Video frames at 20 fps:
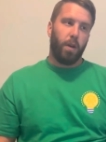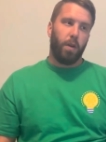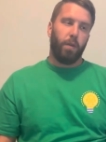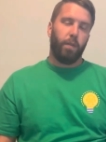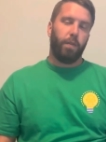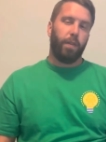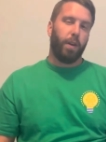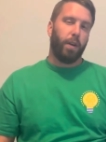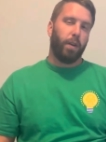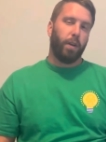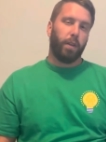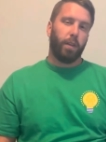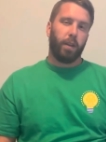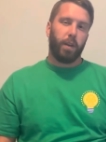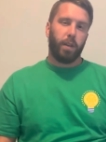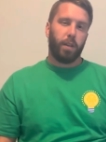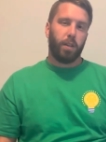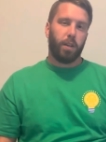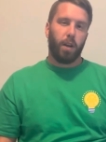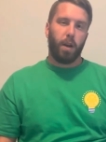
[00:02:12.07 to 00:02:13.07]
fearing that
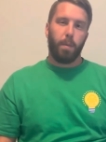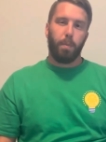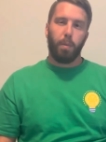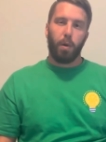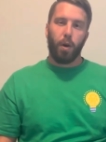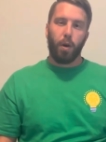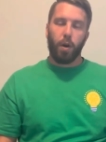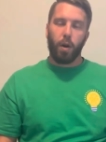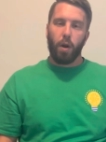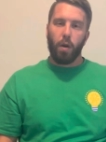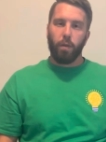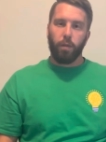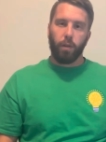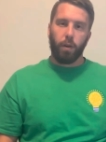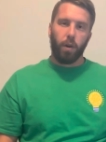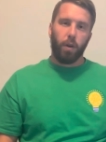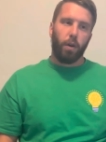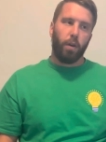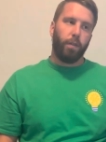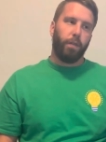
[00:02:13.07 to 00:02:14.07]
it's going to burn
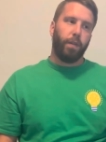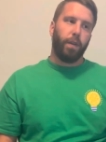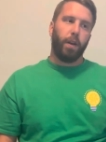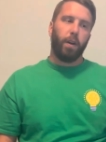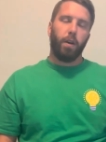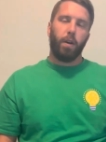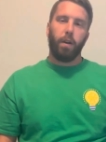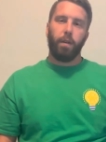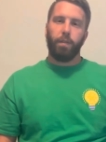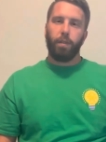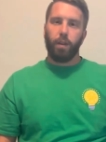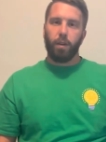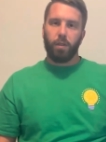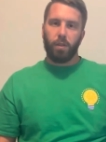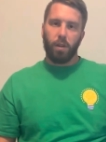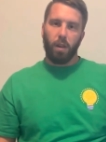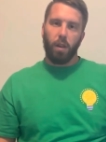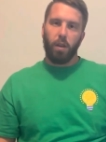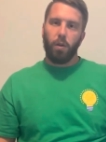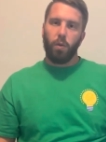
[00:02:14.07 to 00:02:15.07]
over or fear if there's
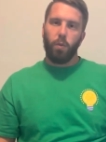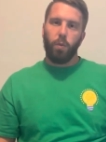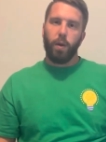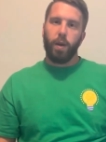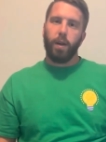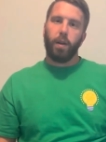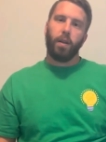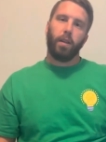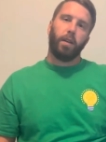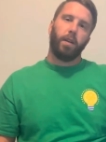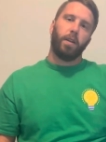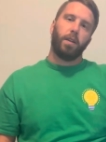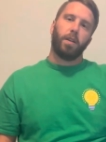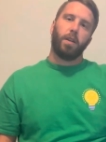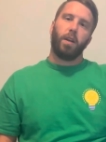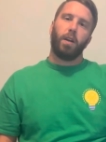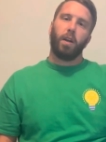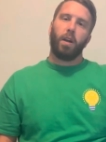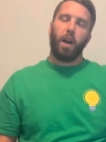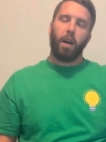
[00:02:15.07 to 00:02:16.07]
a little wind that it's
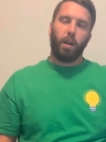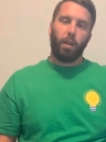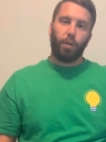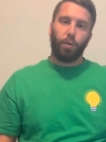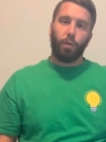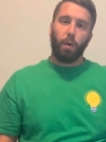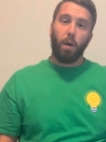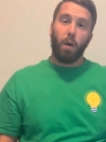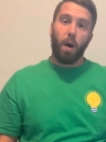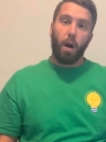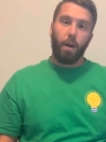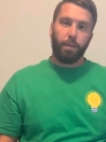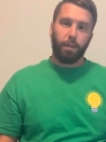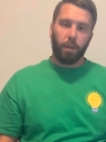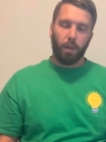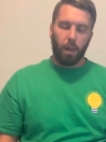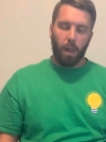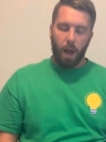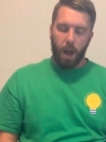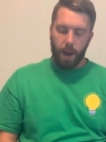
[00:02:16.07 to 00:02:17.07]
going to kind of throw off the
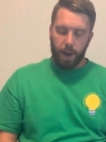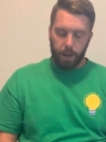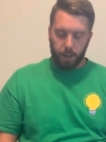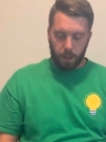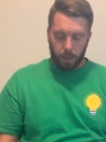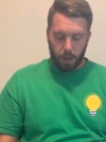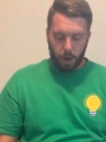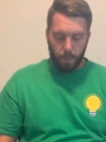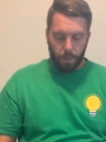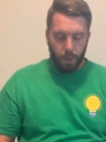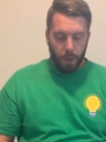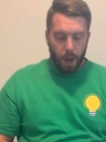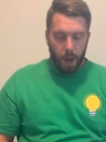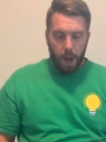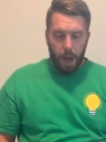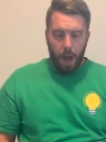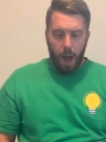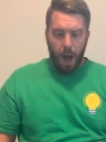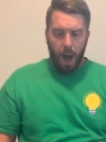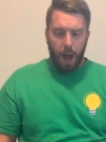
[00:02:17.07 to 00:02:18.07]
line. So
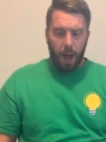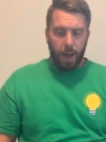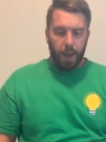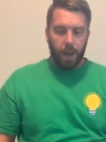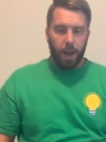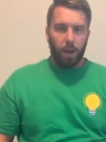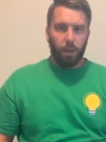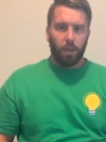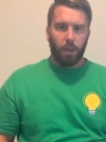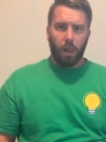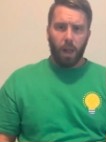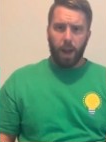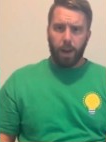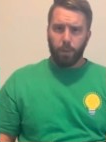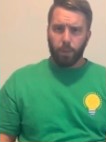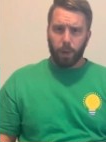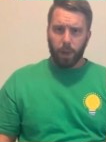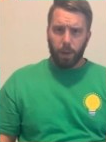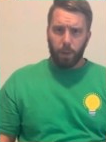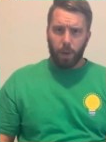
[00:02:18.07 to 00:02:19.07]
it held the line
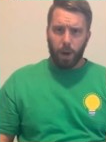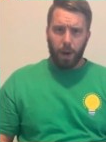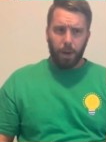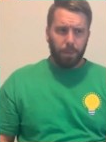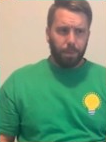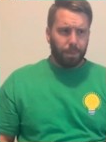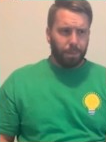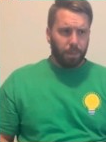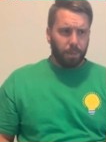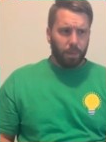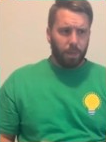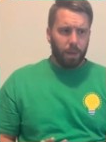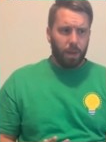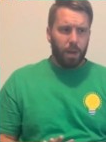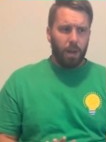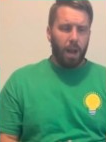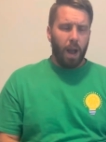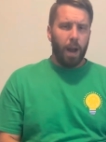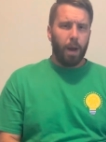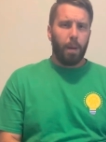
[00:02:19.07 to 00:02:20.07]
really well.
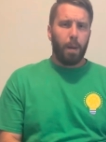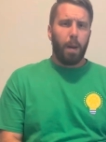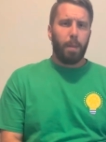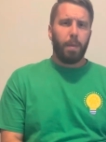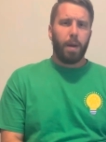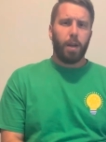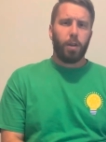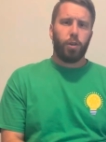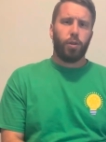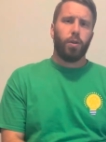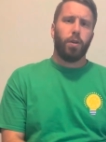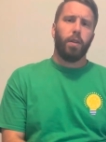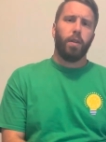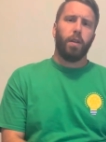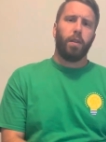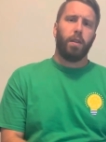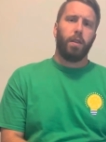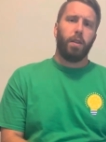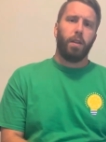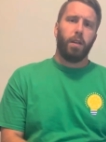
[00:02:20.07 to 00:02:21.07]
I'm not sure
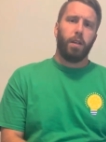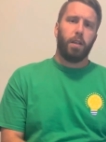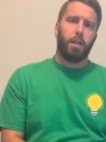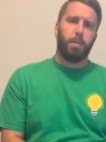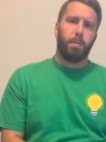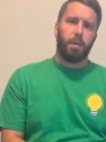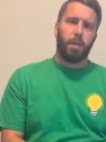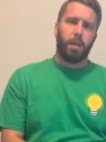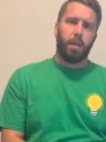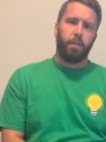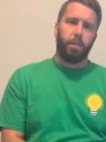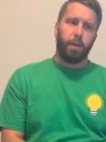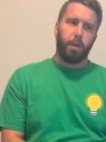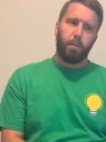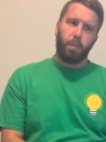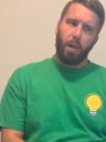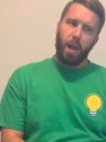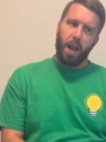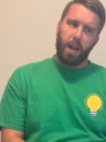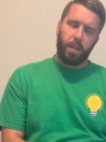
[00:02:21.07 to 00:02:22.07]
that this specific
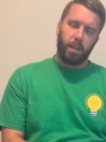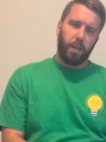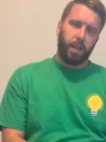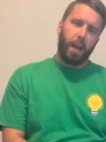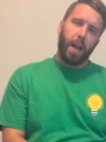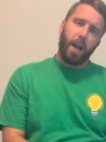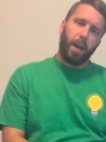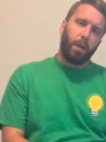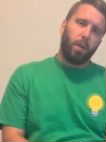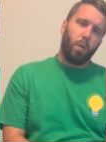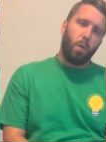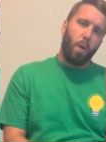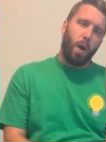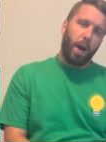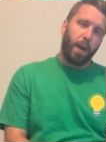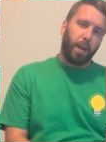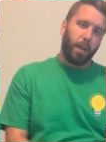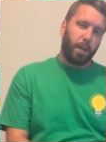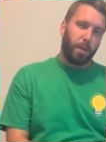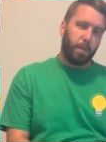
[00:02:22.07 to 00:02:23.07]
plastic had
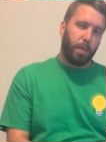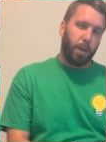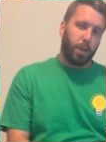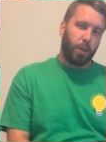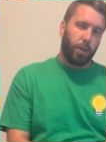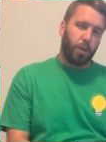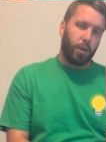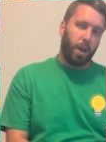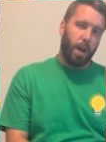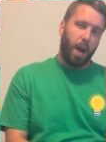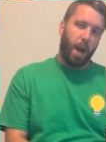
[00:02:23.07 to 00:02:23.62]
quite as much